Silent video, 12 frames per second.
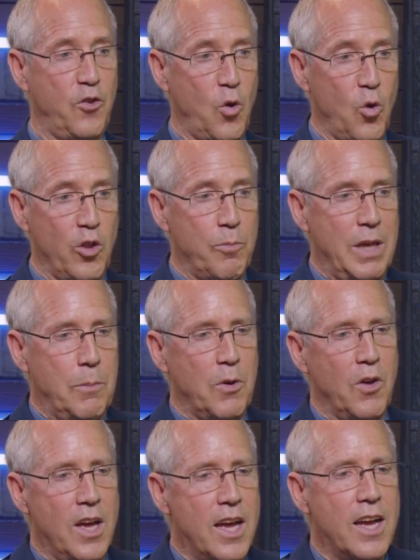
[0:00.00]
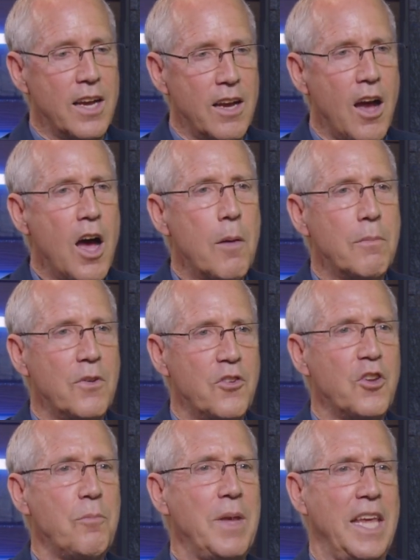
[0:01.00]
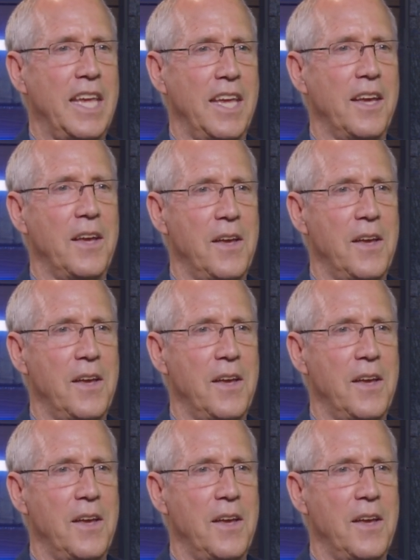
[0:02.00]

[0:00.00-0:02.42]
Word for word: told the people, come to me.